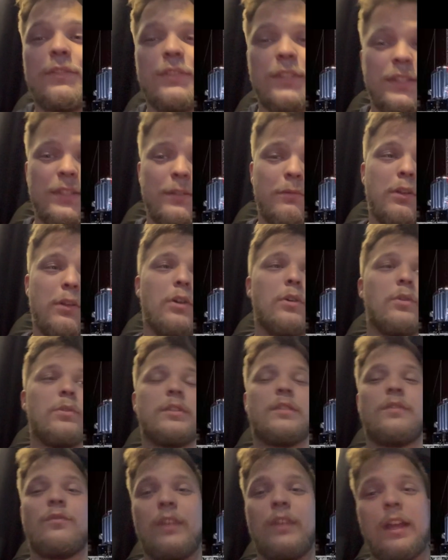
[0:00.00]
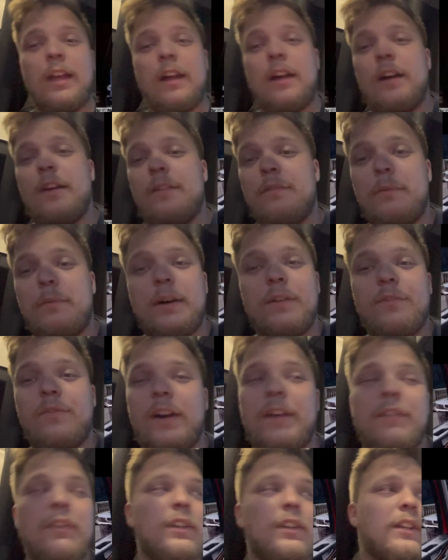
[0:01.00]
system goes uh, about
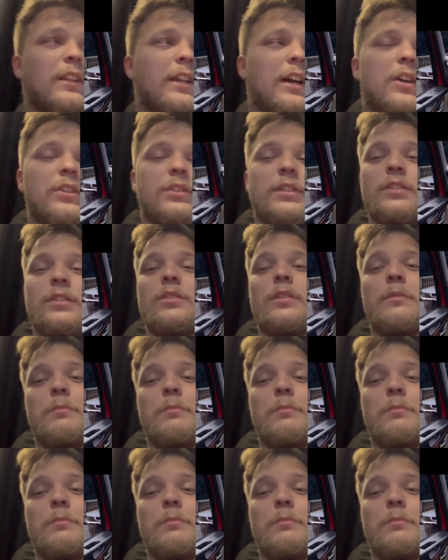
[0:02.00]
500,000 to a